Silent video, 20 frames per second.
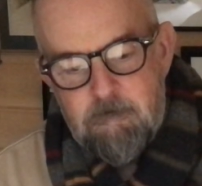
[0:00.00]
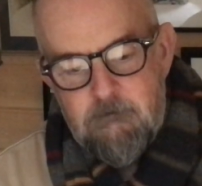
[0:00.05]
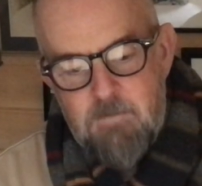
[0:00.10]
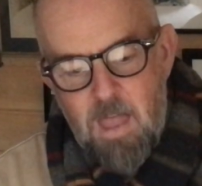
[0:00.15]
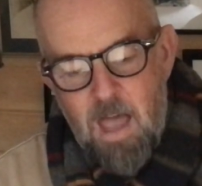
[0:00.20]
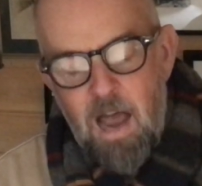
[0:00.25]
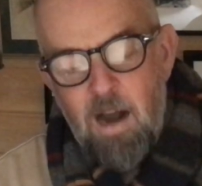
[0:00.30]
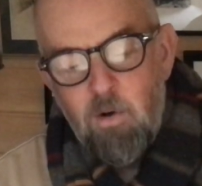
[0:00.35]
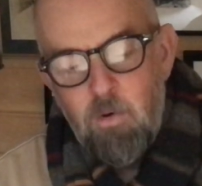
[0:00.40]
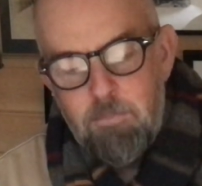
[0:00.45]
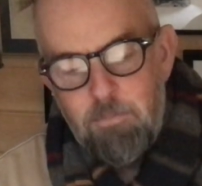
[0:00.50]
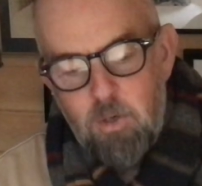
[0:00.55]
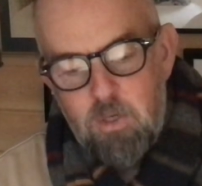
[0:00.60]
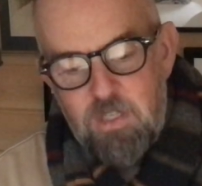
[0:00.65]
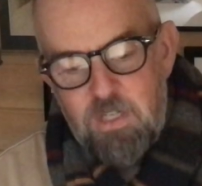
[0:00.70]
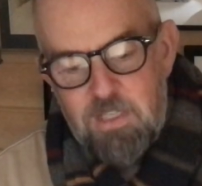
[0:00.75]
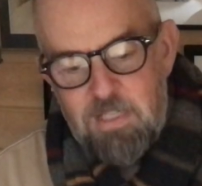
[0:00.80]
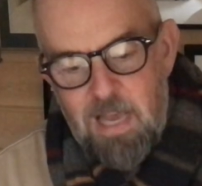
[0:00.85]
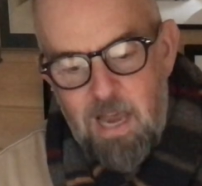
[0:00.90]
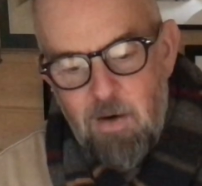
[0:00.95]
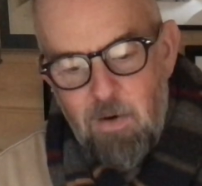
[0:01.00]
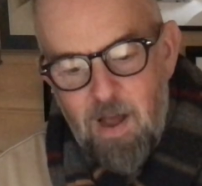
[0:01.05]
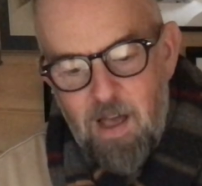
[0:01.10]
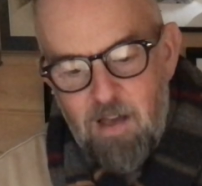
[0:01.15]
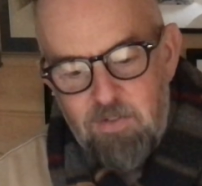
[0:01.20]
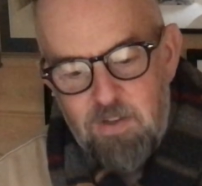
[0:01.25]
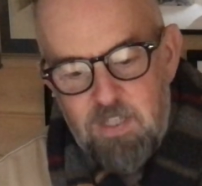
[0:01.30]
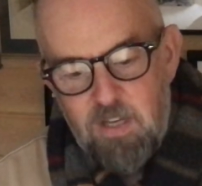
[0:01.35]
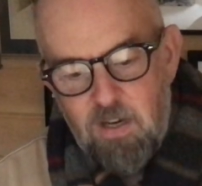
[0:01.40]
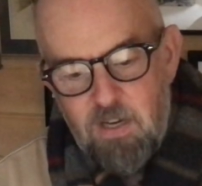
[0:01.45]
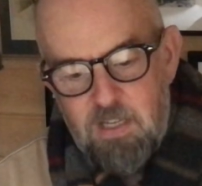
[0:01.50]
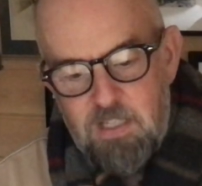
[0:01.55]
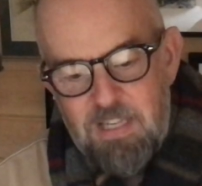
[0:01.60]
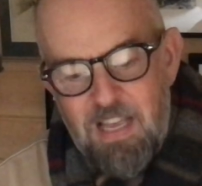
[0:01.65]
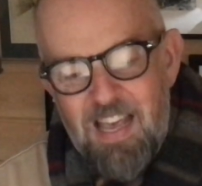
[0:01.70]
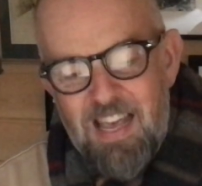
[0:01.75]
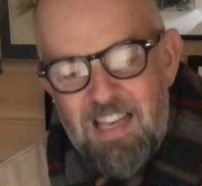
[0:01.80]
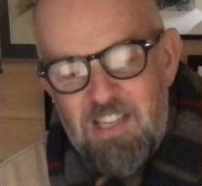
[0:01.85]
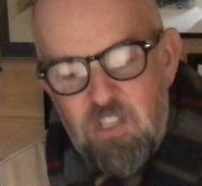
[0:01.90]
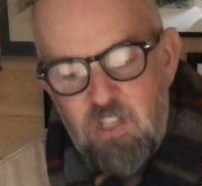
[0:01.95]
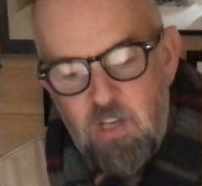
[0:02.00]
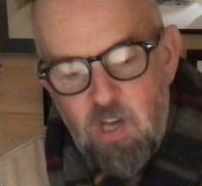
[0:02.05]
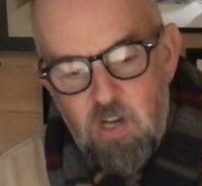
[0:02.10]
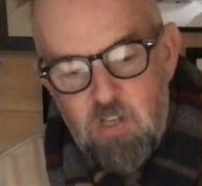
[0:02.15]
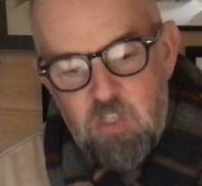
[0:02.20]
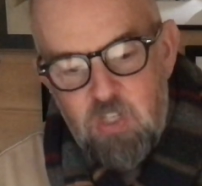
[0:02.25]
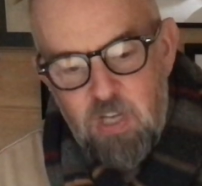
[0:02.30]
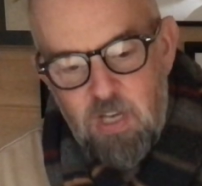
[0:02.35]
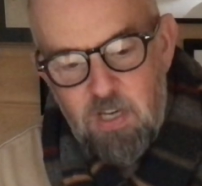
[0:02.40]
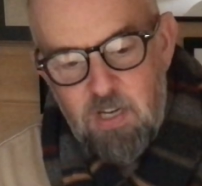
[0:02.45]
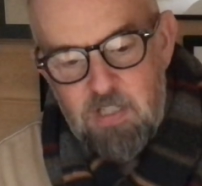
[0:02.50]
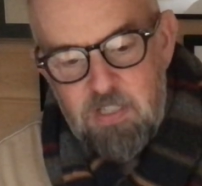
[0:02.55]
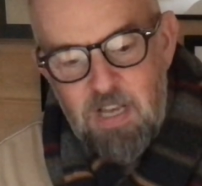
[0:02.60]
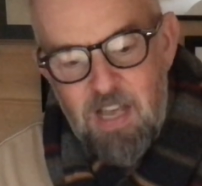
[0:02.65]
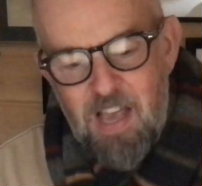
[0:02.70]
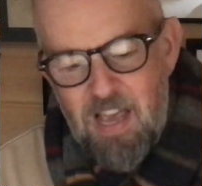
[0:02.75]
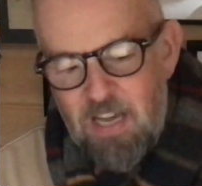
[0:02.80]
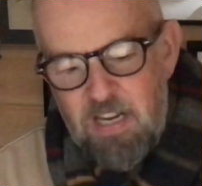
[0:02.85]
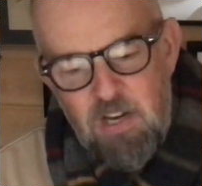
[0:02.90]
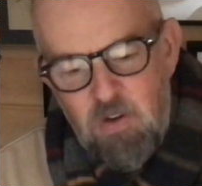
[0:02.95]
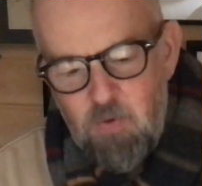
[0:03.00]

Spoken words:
Aaron pushed his hair out of his eyes. His guts hurt. He didn't